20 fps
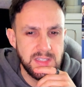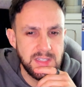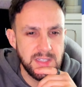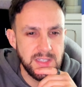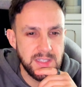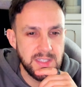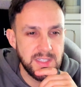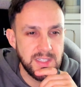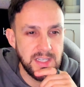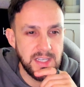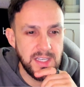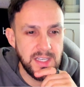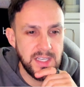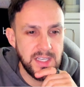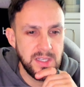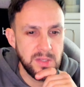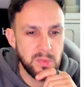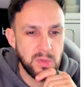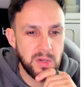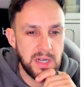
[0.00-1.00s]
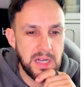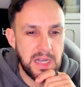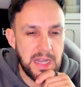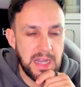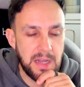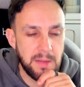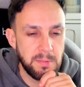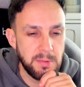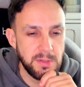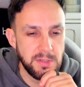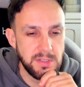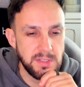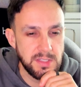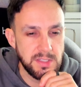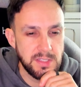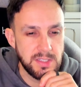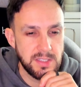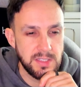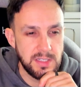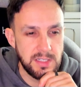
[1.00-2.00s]
to see what
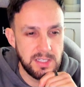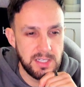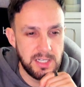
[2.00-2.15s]
happens,